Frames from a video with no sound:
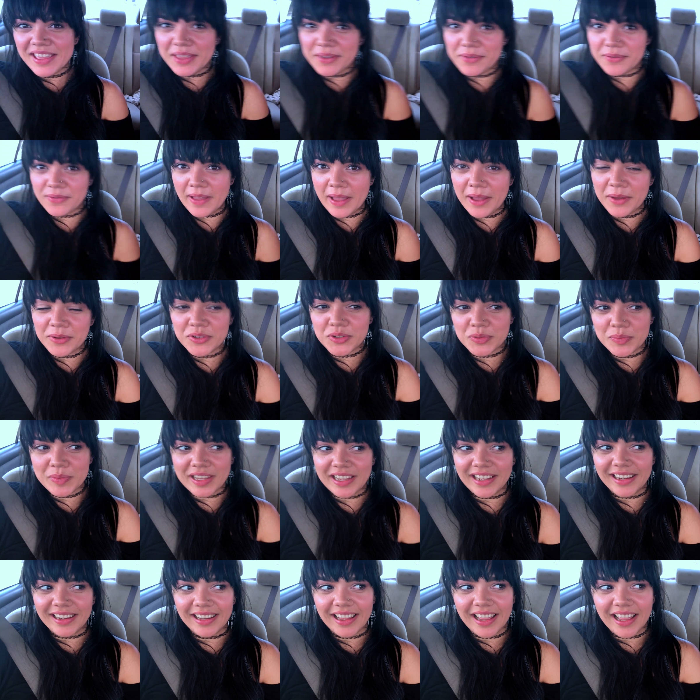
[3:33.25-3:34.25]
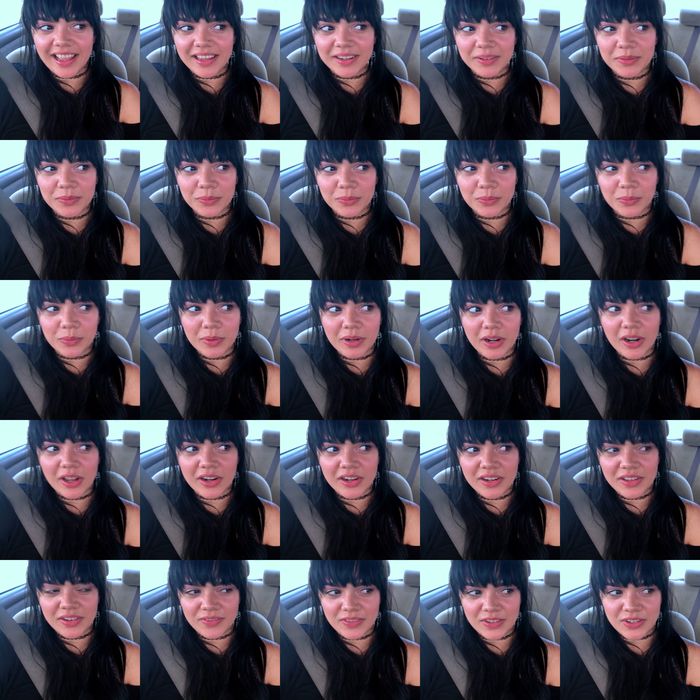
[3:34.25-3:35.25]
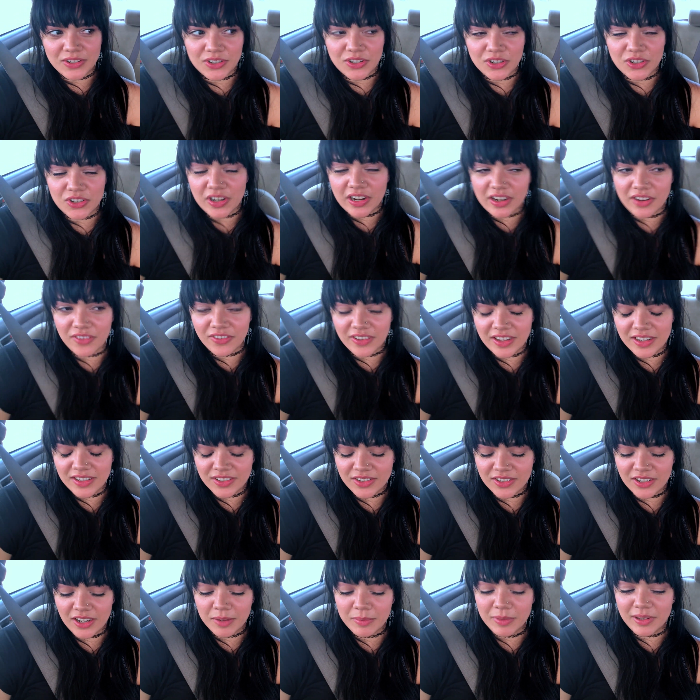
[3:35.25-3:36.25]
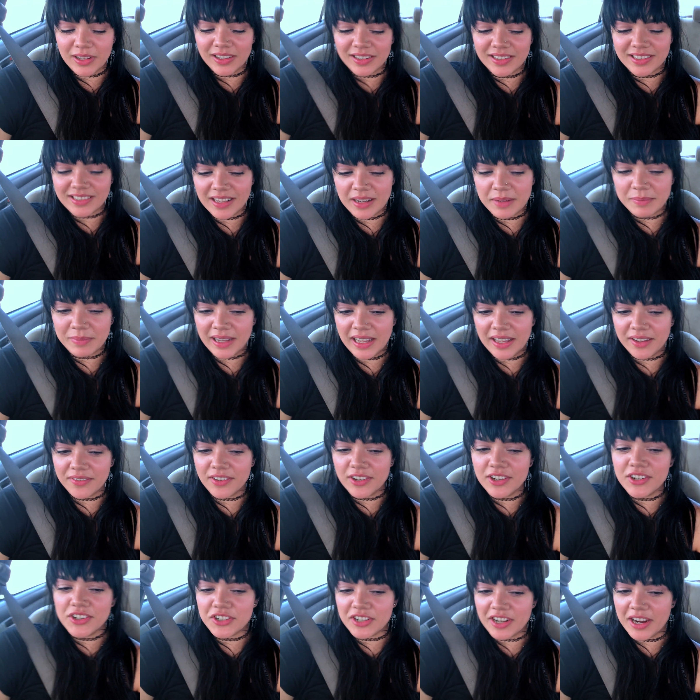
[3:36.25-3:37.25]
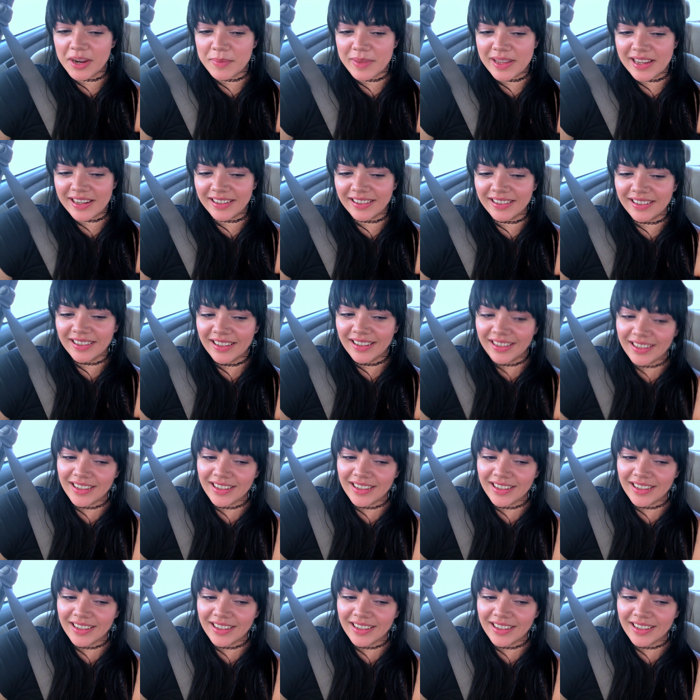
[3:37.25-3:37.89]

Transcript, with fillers: he found me, and we're on an adventure trying to find Starbucks. And by adventure, I mean